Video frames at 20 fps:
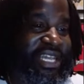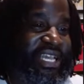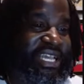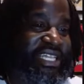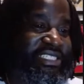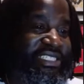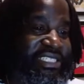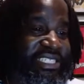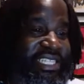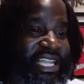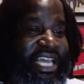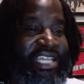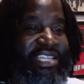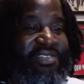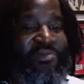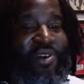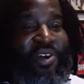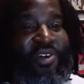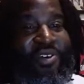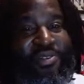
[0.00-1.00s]
She liked them
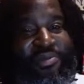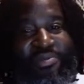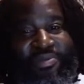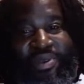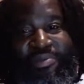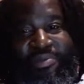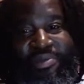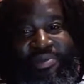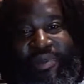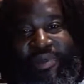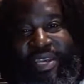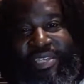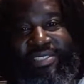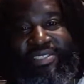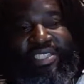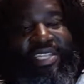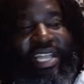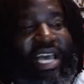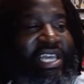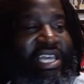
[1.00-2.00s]
old people, man. She
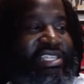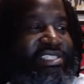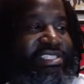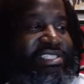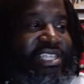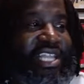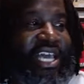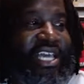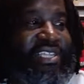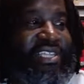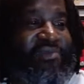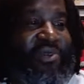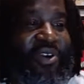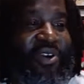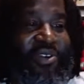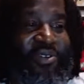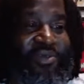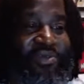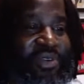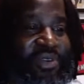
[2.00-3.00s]
liked them
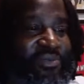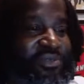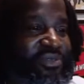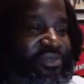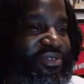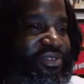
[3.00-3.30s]
old people.